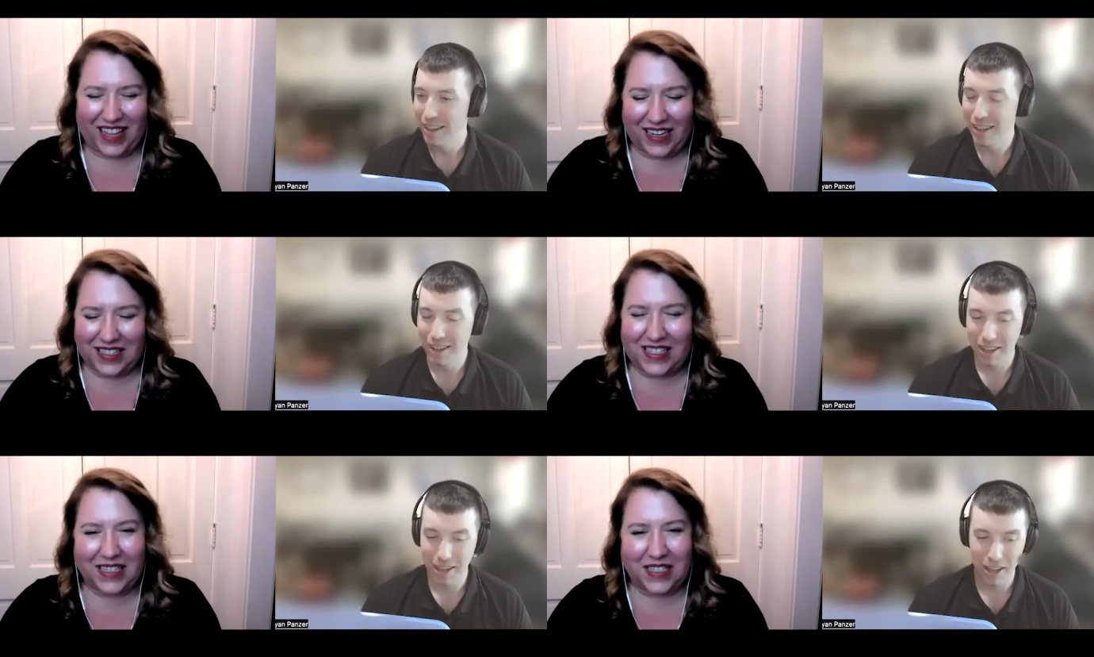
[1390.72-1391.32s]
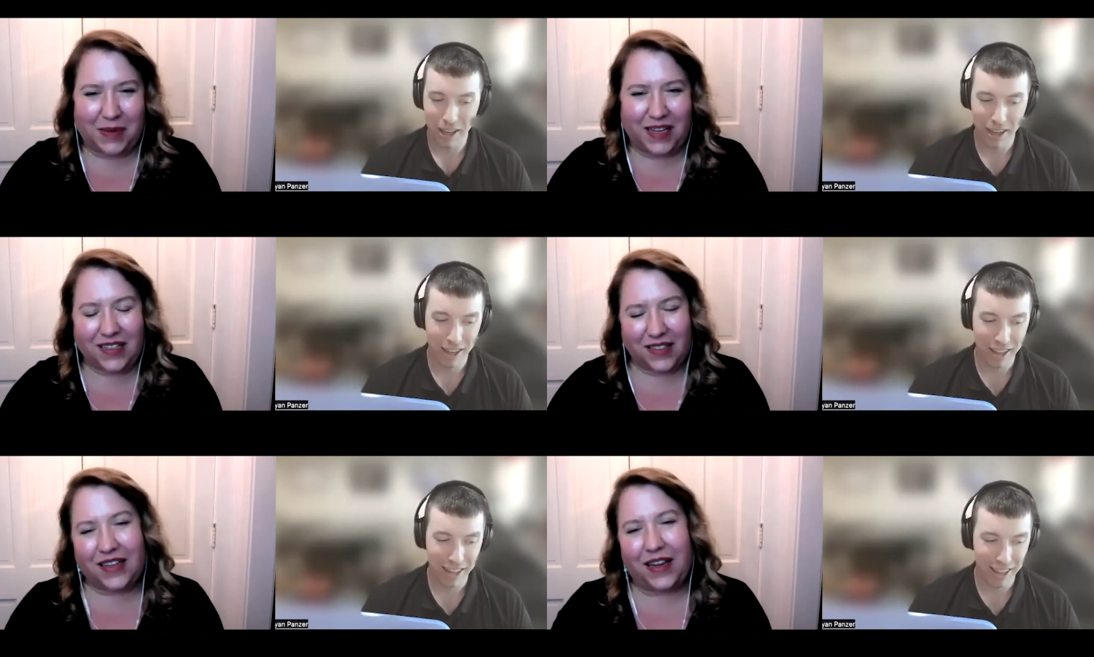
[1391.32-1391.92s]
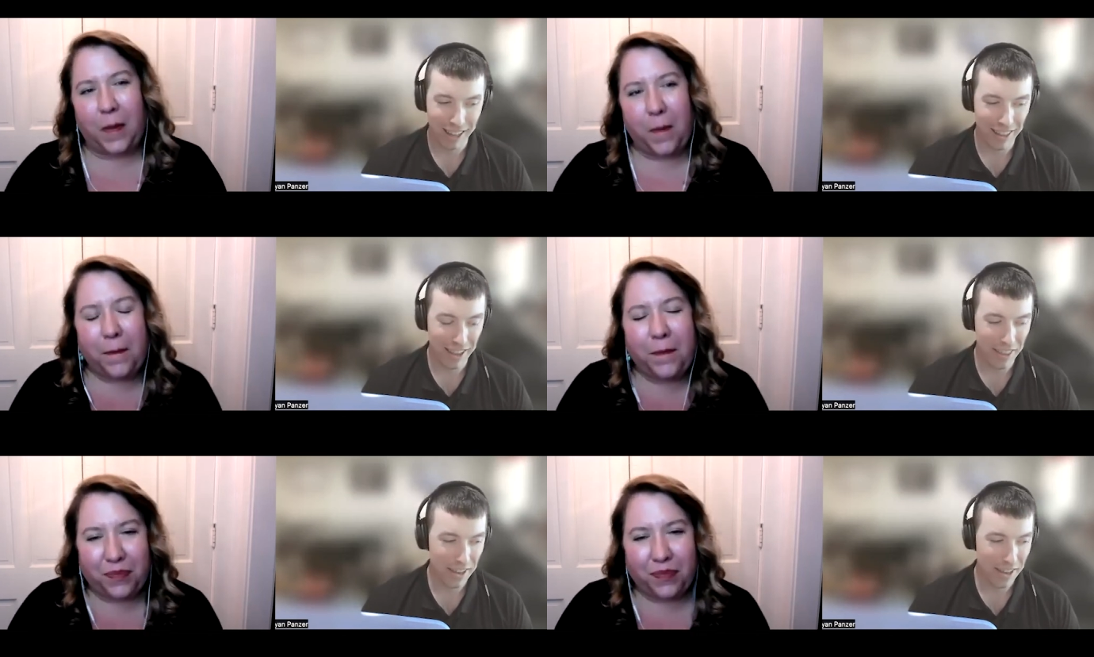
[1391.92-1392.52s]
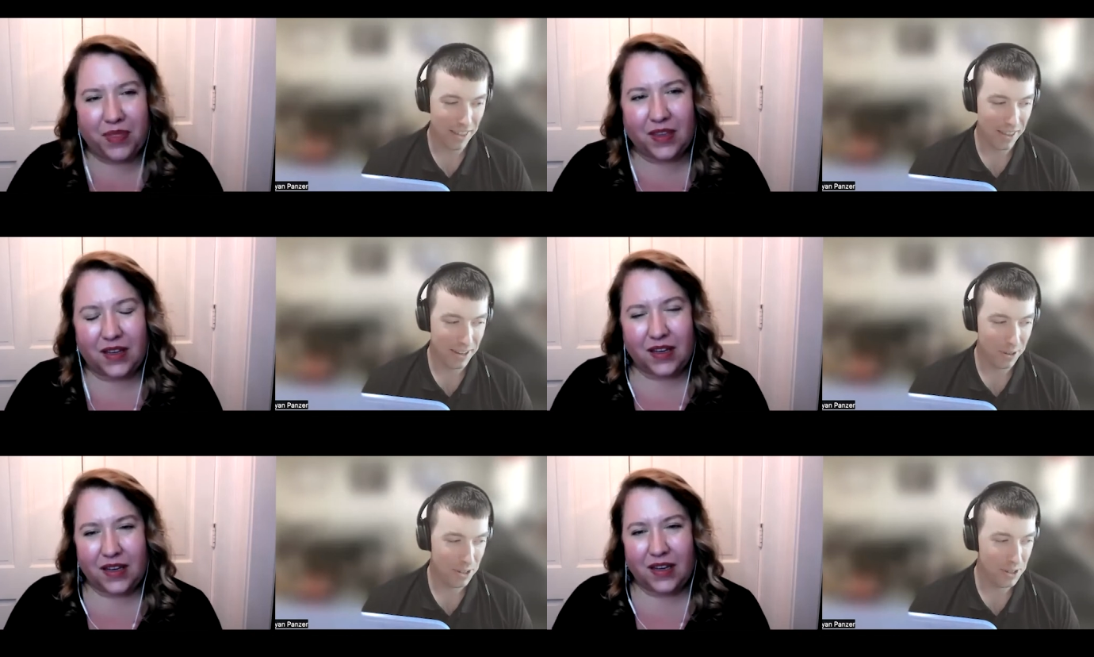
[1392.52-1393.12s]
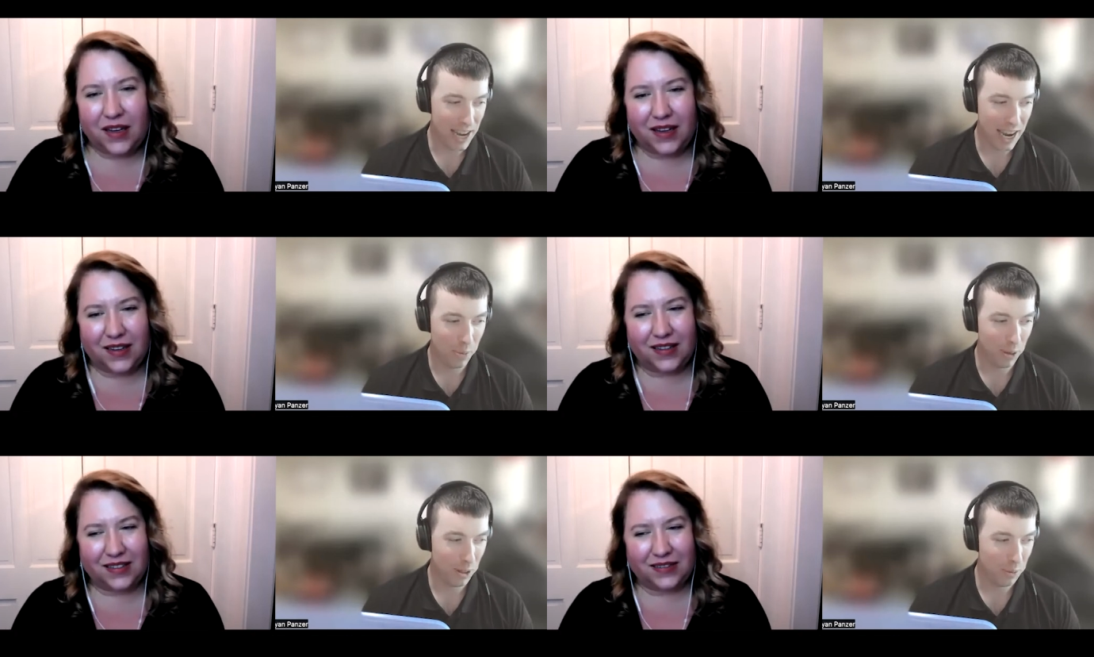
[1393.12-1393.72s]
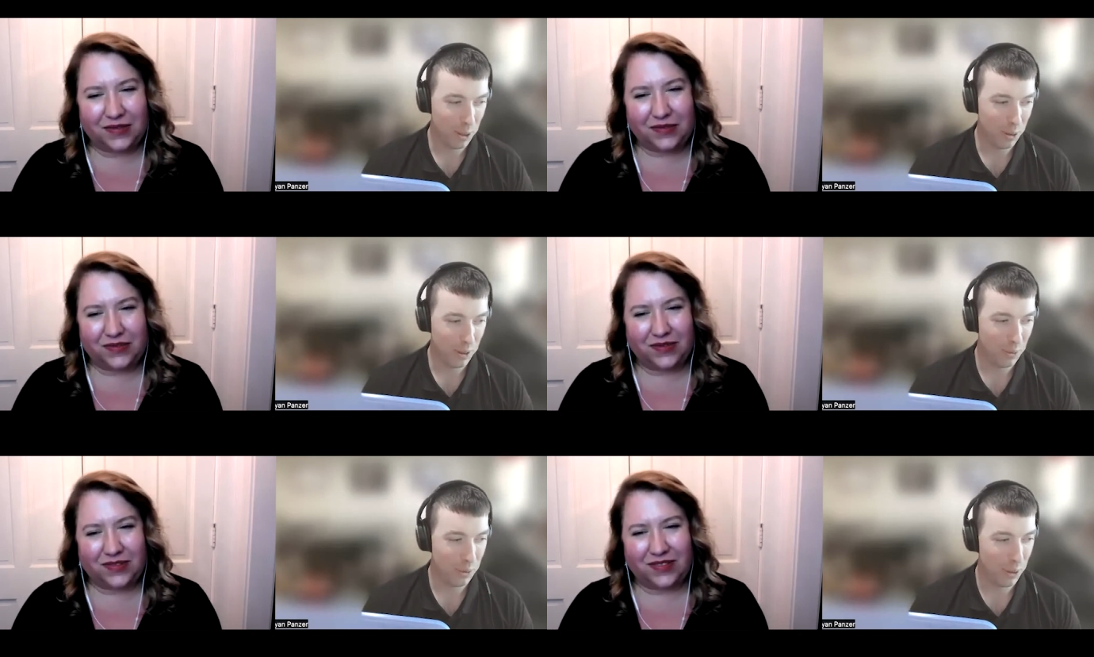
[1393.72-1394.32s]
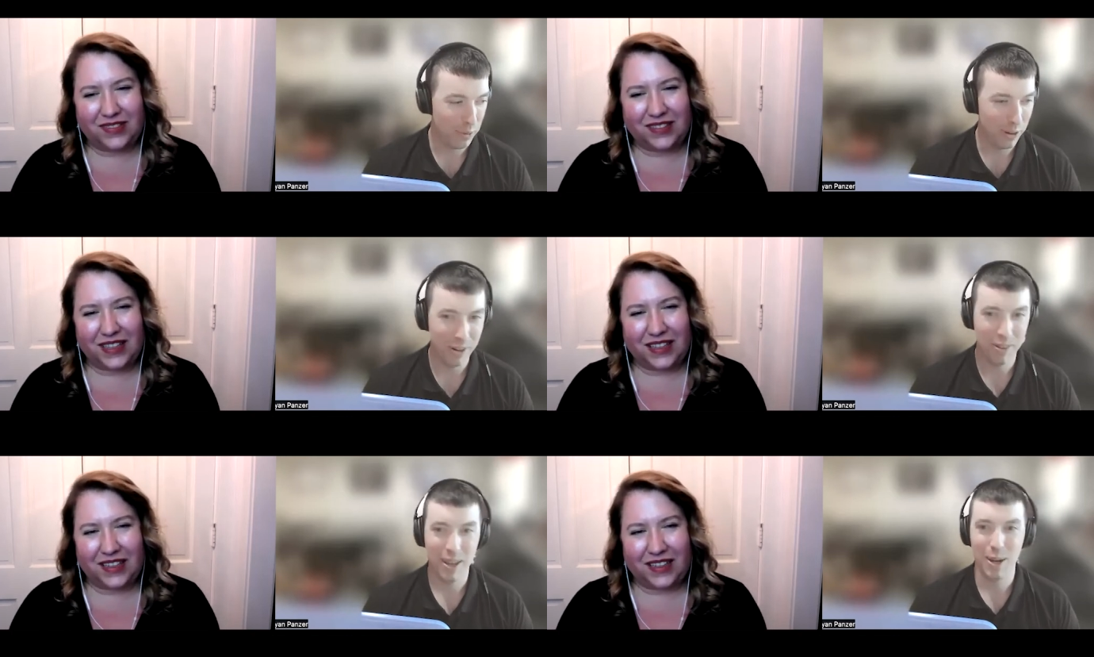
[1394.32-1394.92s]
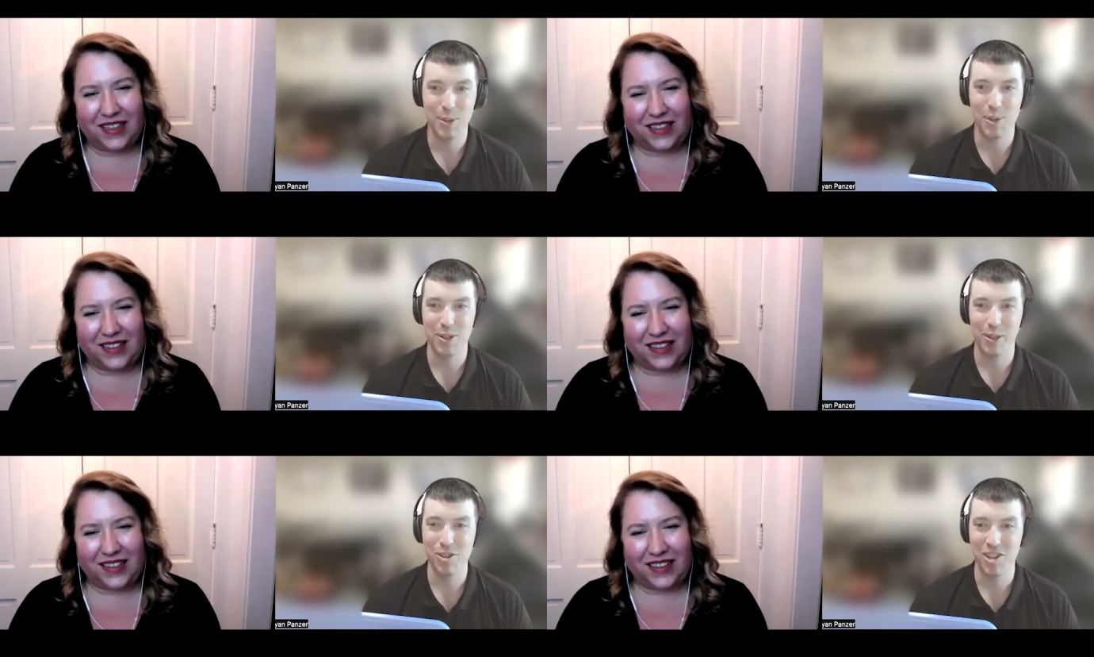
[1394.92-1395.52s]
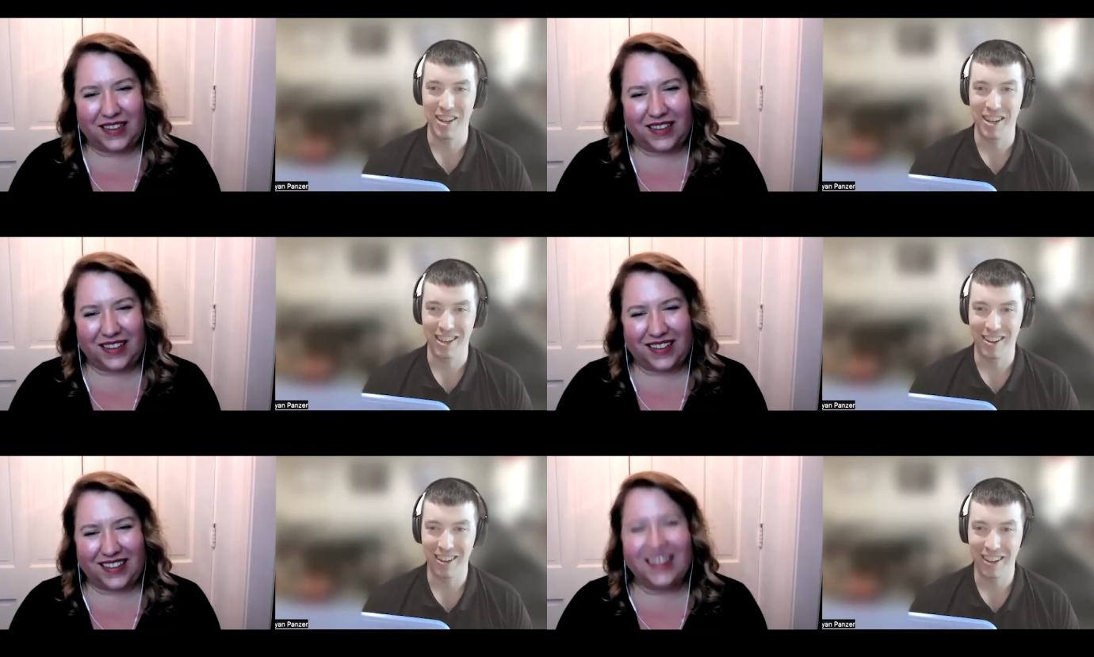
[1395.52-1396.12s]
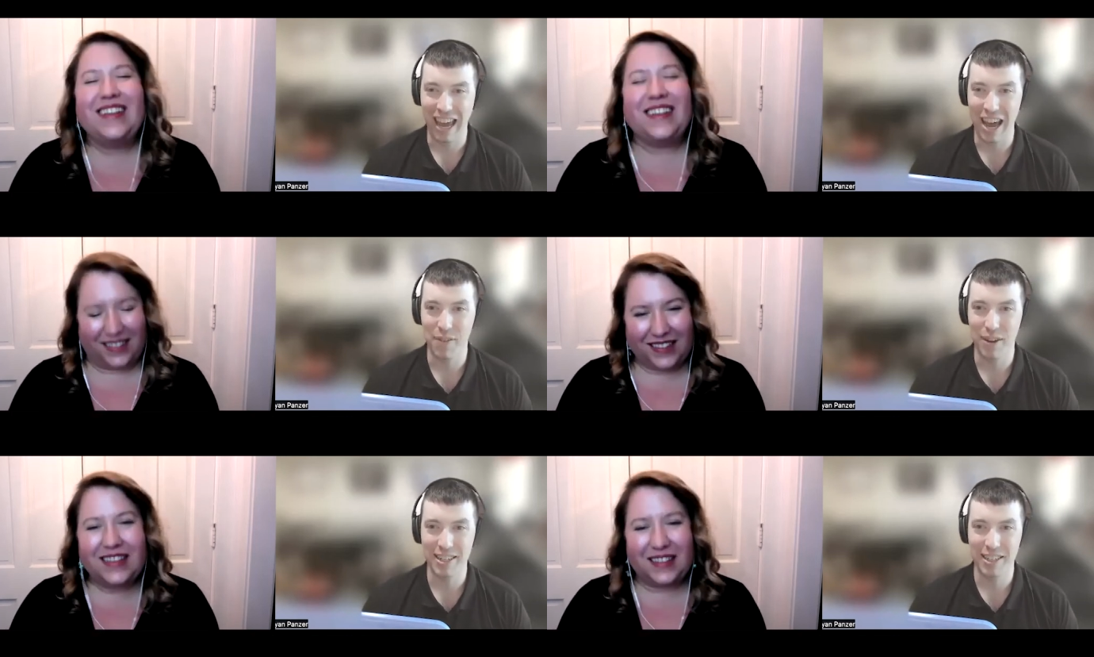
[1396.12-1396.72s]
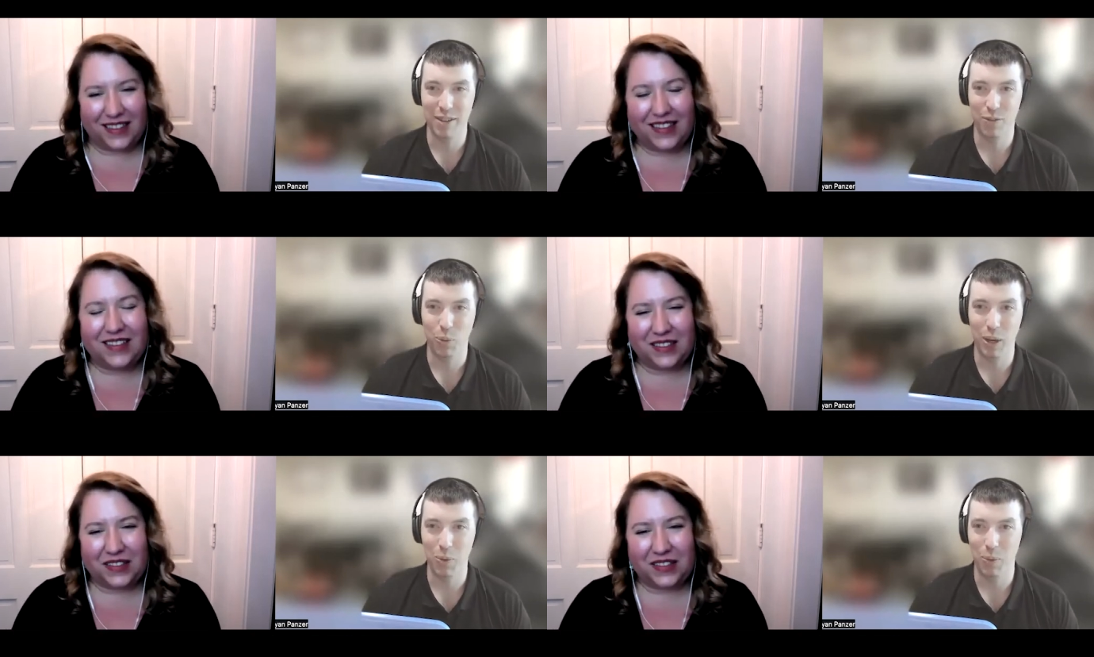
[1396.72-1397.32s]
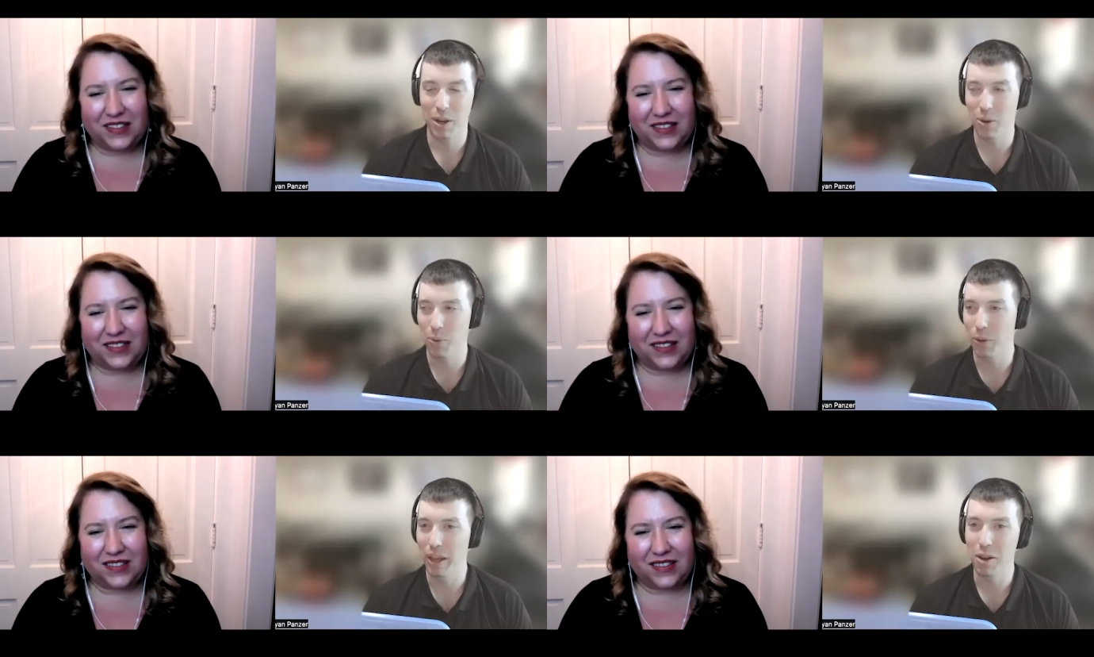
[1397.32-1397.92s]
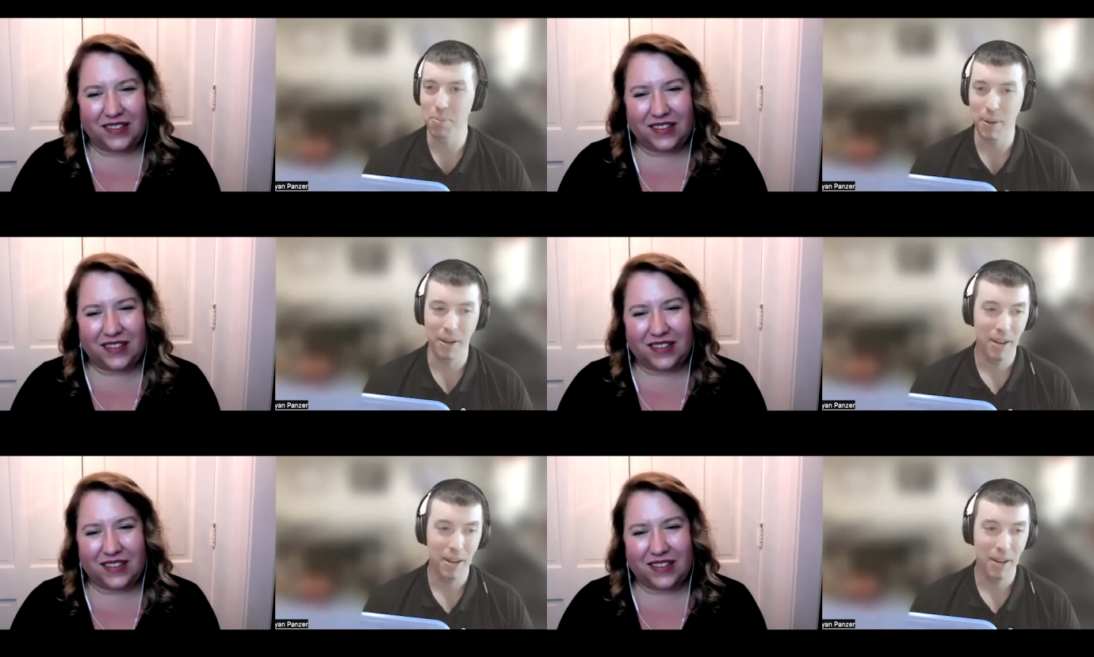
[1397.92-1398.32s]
Speaker 1: that assessment. Yeah. In, in,
Speaker 2: the in the design world, we know we, we refer to that as solutioning. You know, you have an idea for what you want to roll out, but